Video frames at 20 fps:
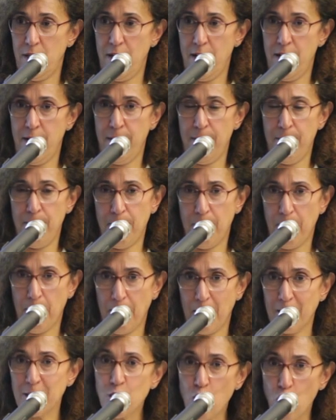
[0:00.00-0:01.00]
um,
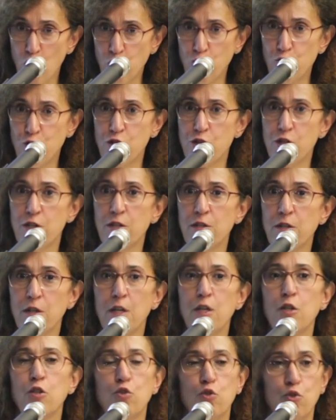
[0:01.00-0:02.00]
solution
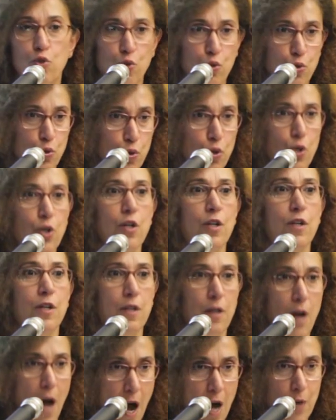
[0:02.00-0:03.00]
to
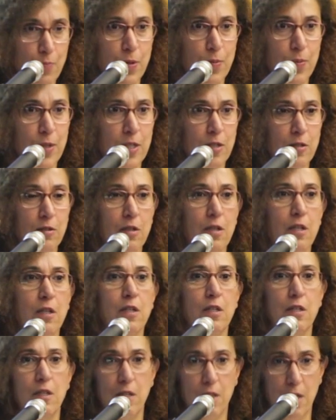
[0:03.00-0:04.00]
armament
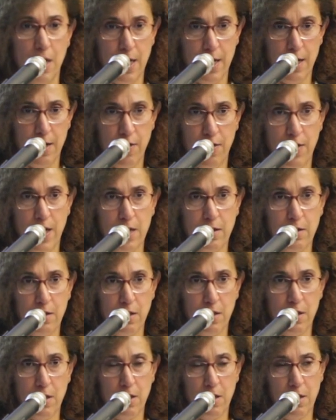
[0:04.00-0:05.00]
uh, that
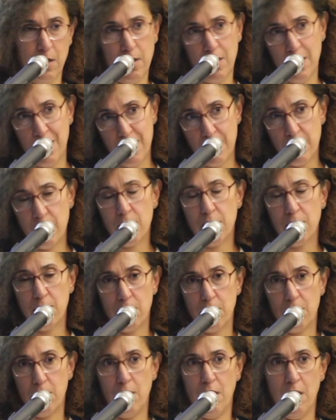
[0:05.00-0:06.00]
uh, is
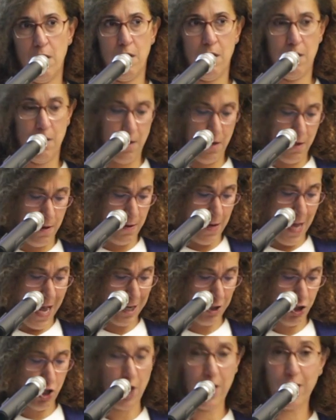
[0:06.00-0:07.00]
uh, uh,
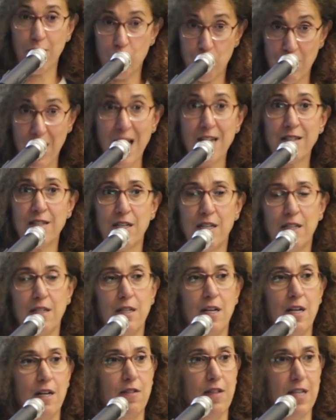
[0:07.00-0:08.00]
actually
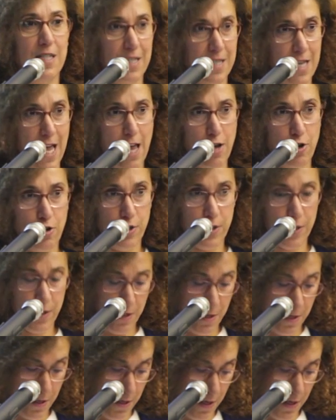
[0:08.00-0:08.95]
creating this chaos